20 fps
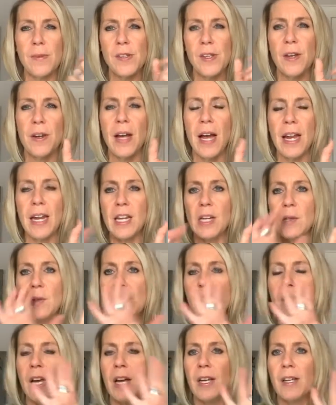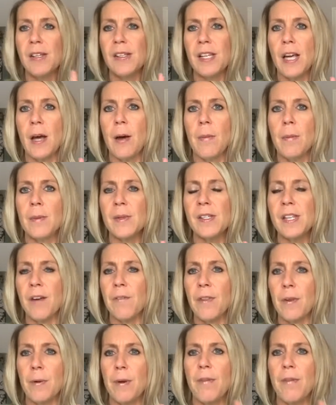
So you kind of use some stuff that